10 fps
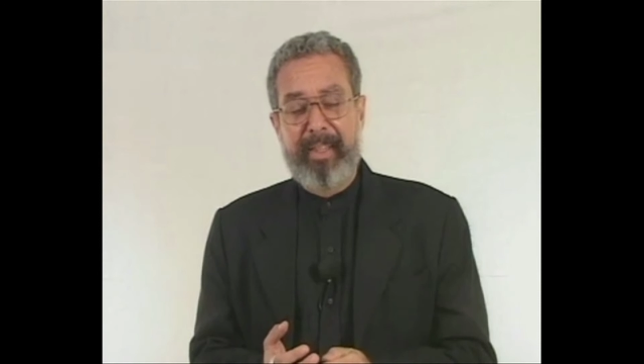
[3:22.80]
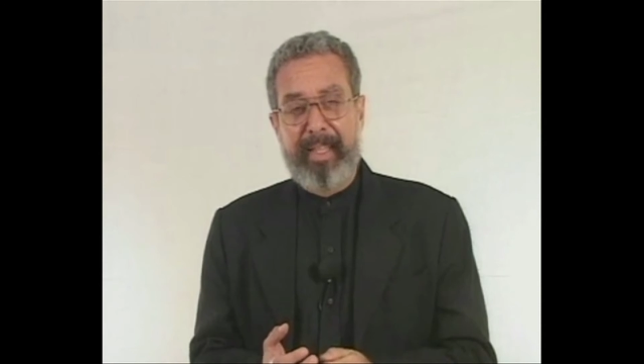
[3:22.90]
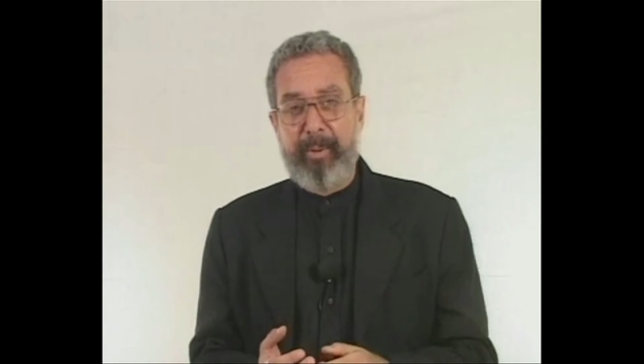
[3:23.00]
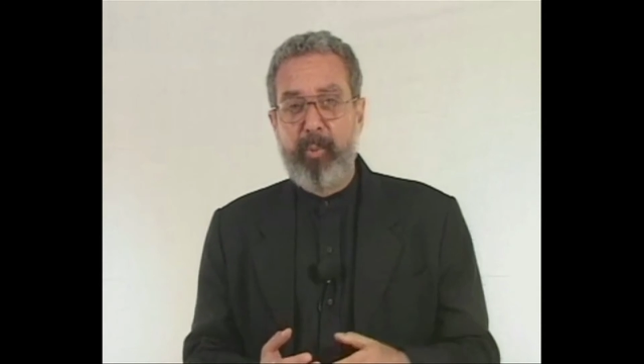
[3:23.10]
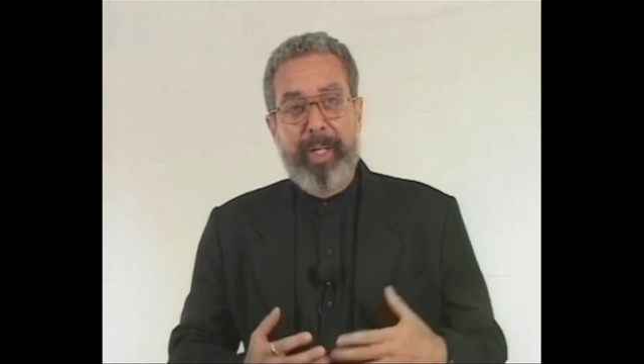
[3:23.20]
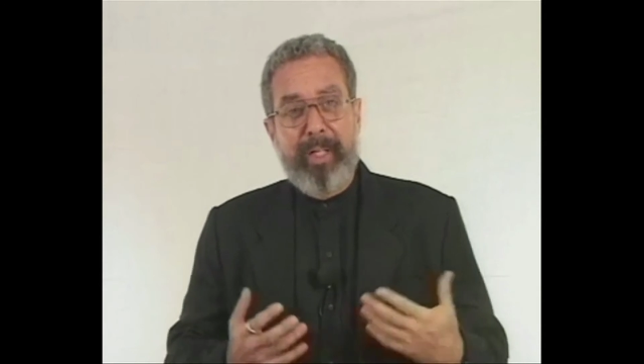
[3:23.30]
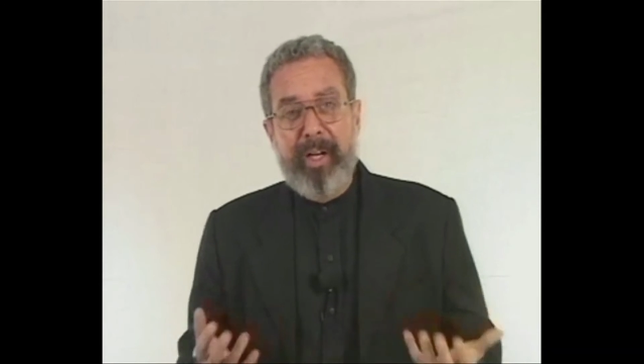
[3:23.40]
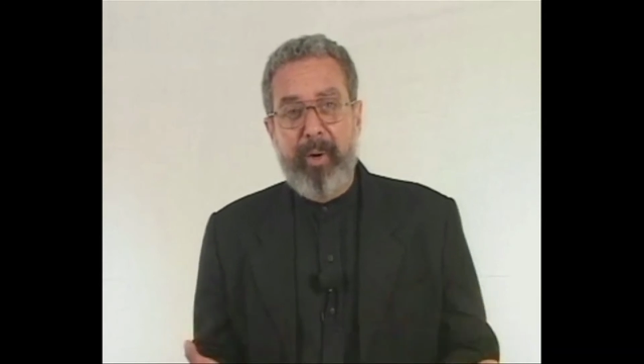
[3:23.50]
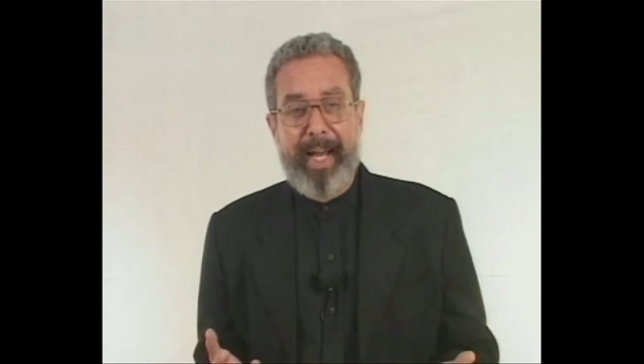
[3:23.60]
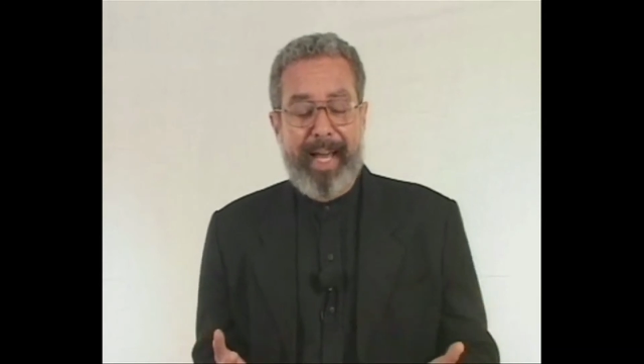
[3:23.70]
They will
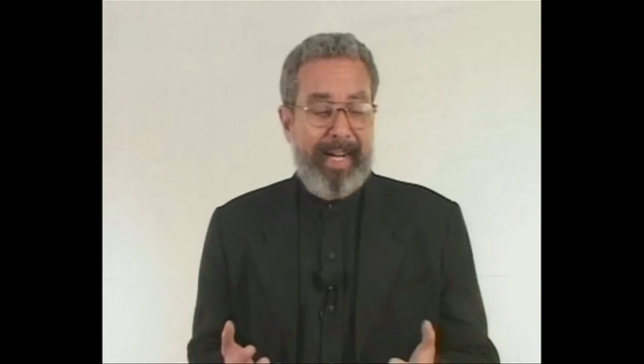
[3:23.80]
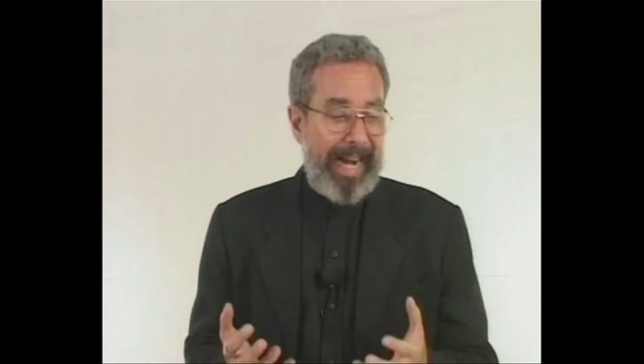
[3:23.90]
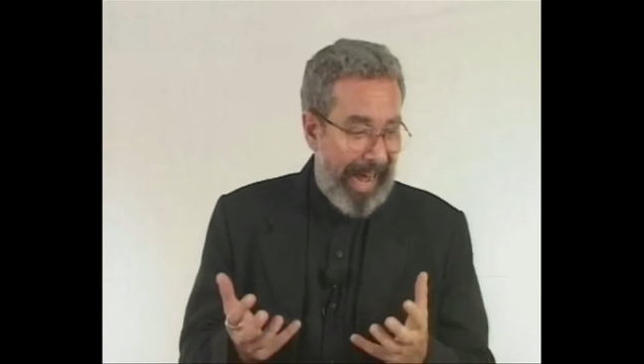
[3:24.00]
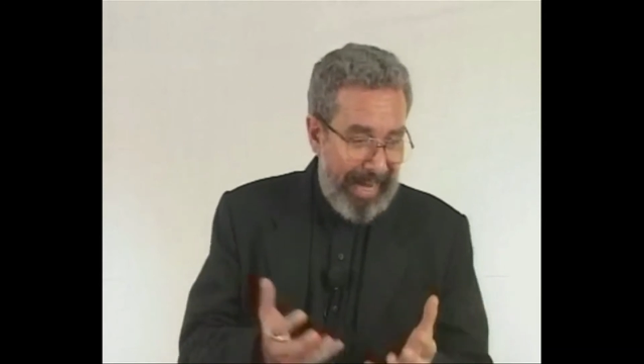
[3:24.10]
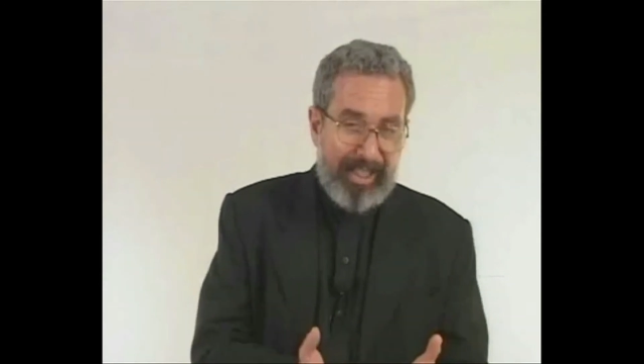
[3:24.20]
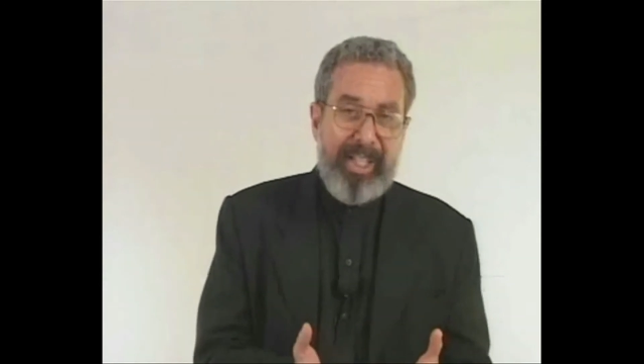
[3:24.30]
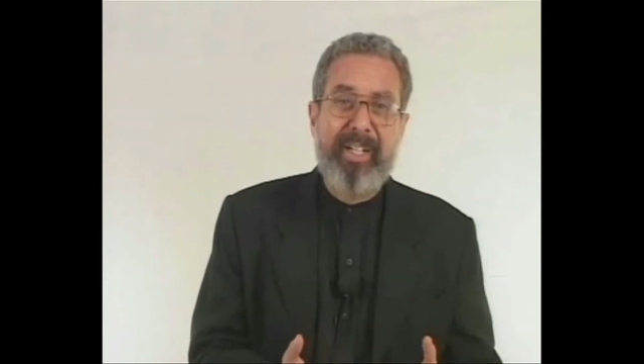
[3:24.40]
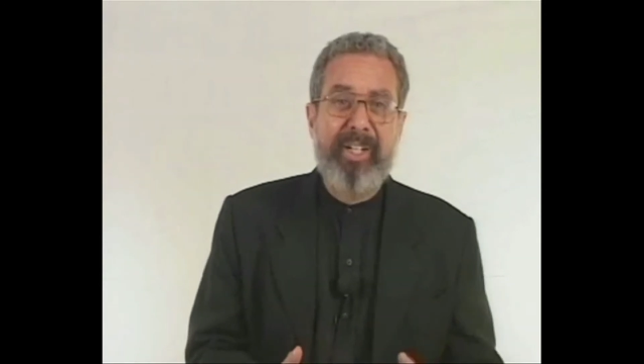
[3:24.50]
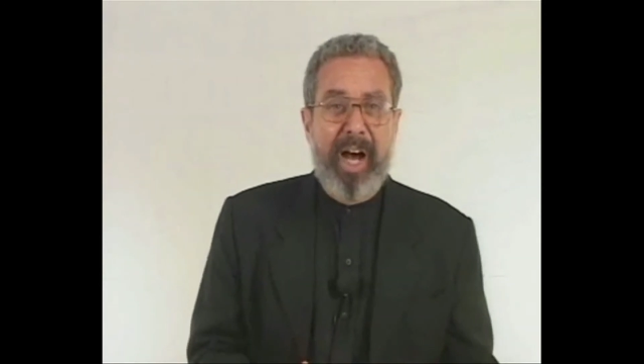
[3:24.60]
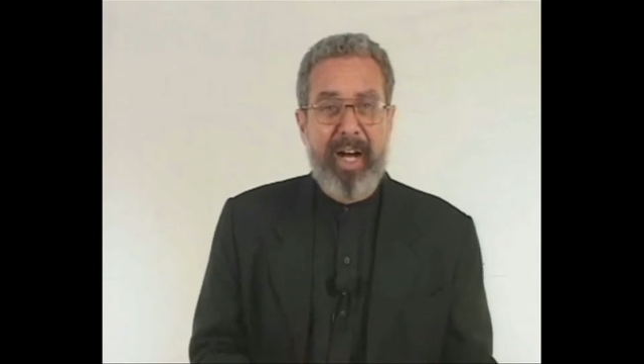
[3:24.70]
go ahead and ask
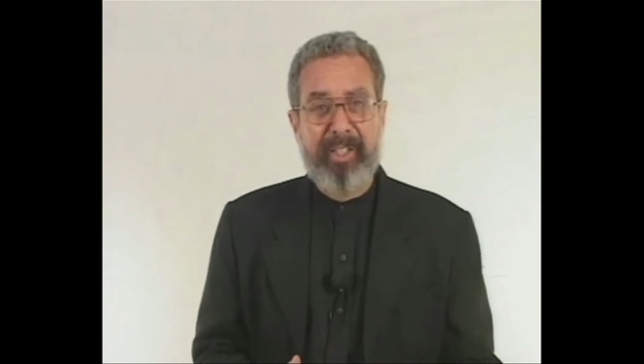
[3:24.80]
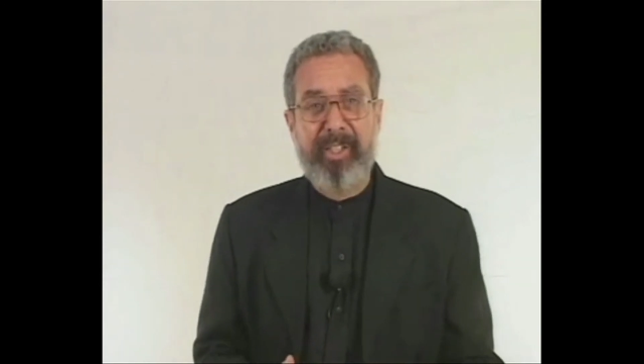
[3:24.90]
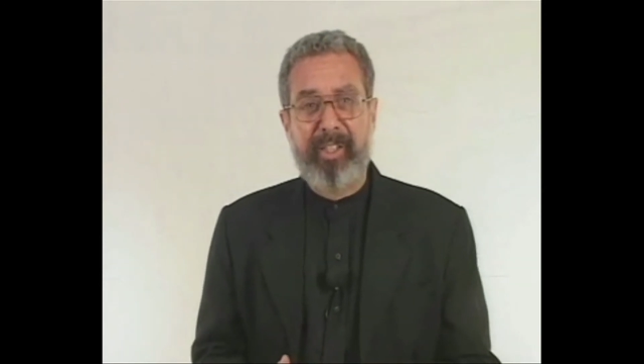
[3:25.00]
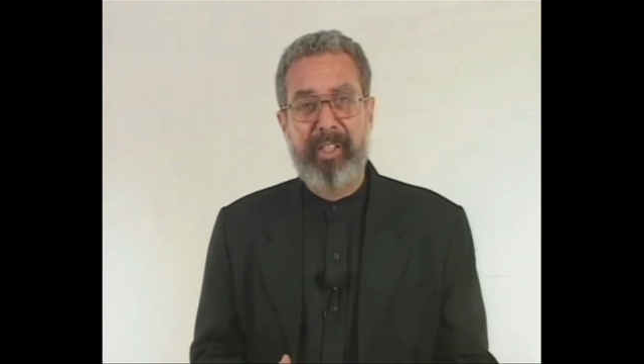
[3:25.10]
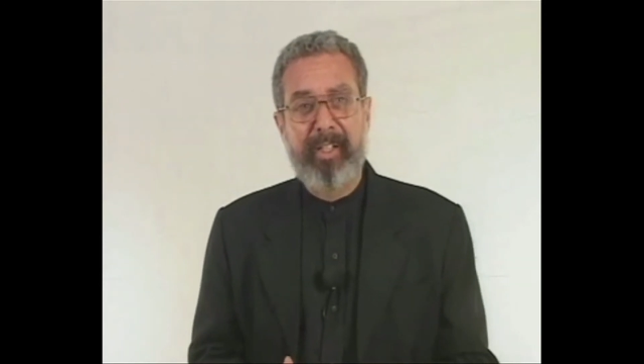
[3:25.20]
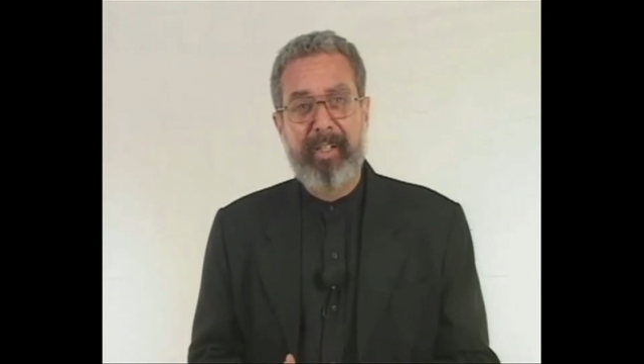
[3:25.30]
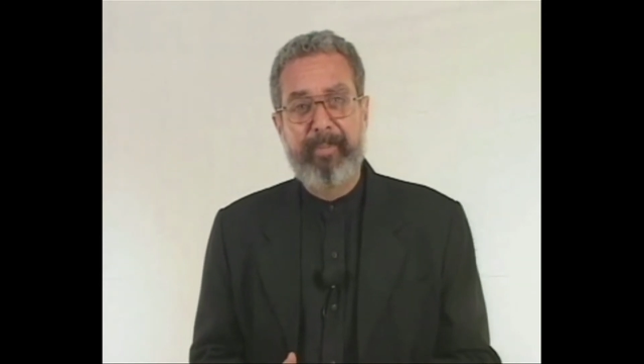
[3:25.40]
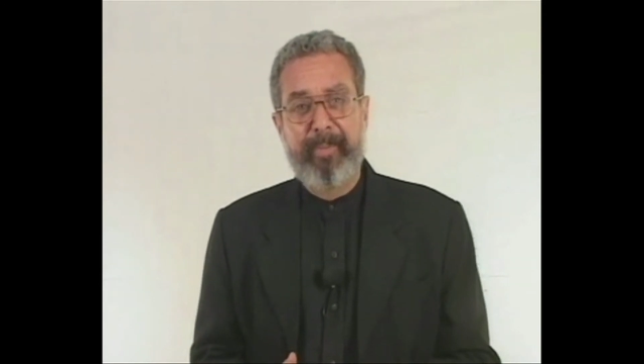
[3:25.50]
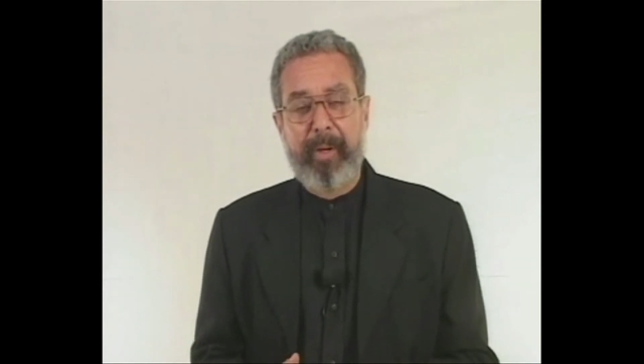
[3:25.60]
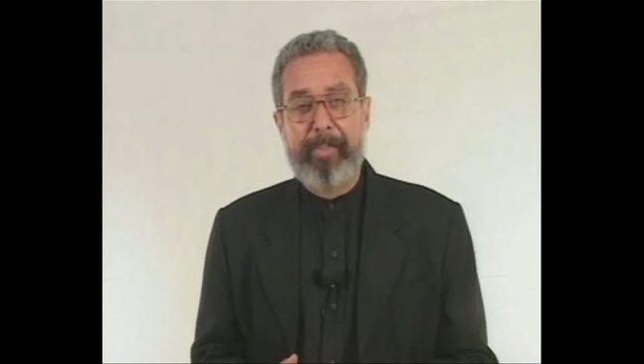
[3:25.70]
their doctor
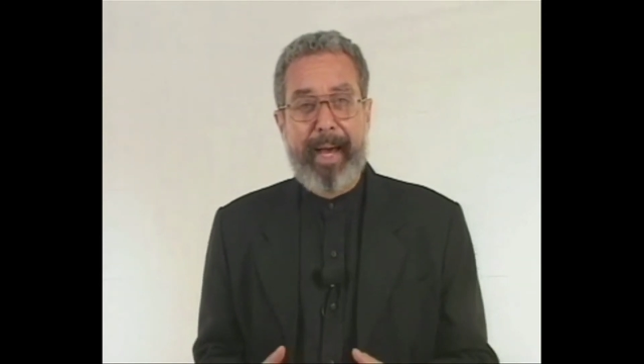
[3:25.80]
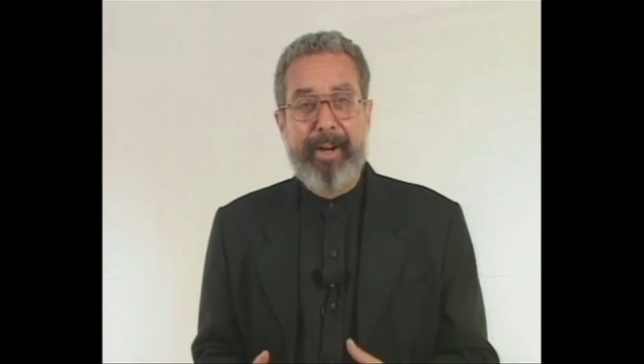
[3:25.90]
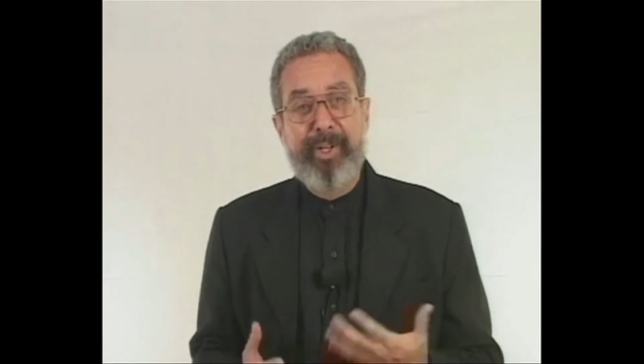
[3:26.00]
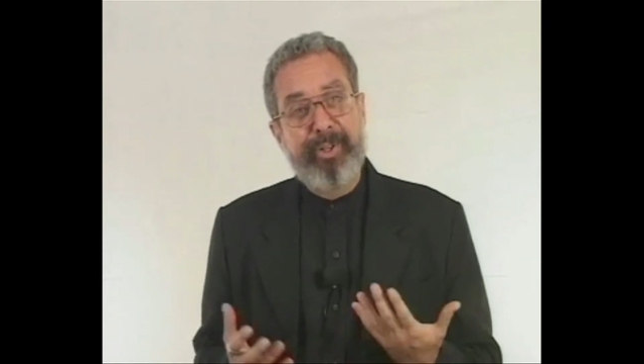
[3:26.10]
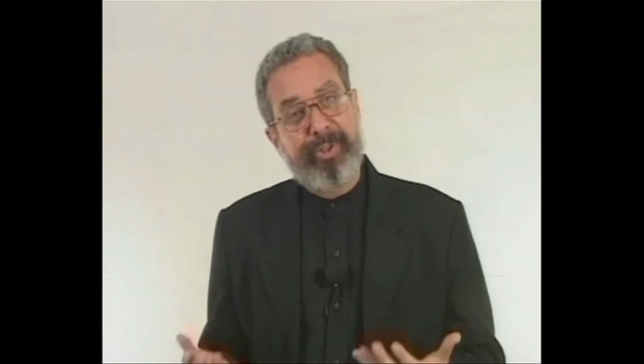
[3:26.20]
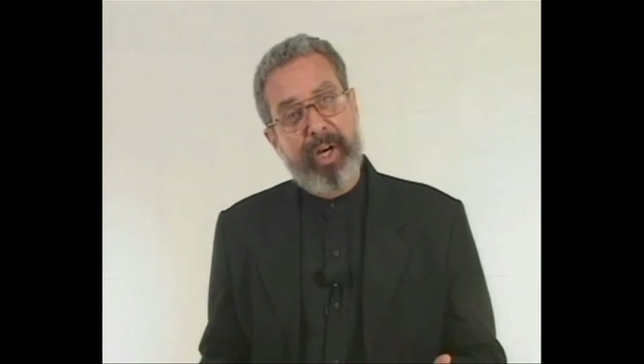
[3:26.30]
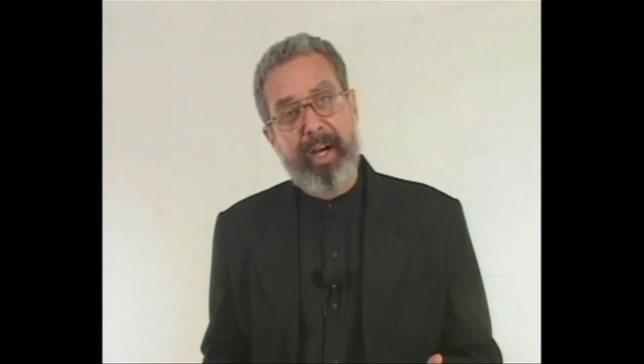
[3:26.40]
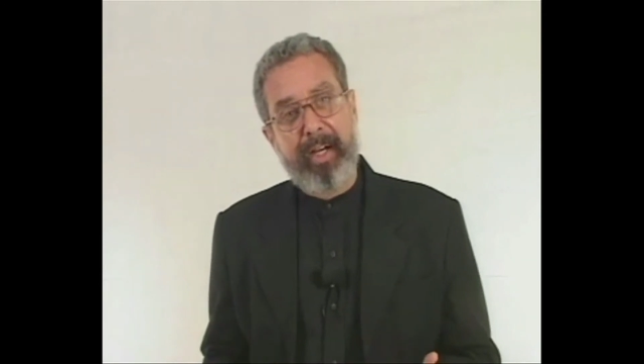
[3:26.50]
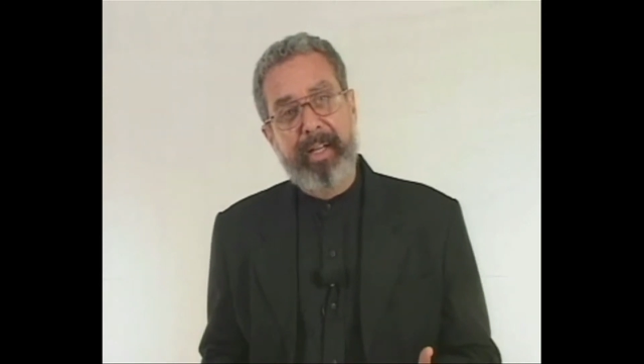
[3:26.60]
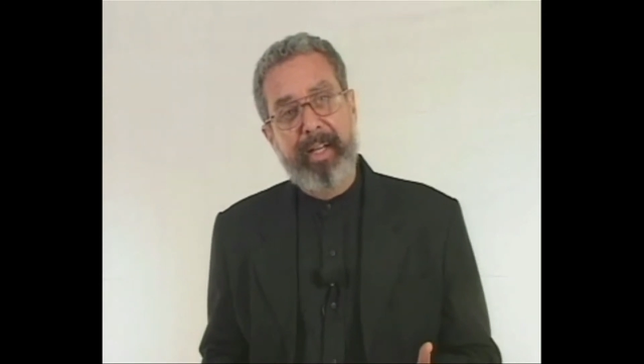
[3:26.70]
about a new
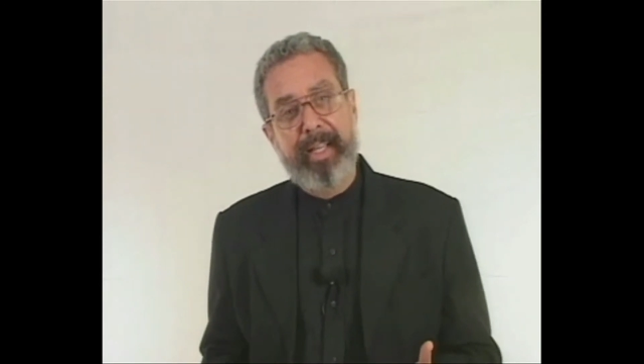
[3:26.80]
drug.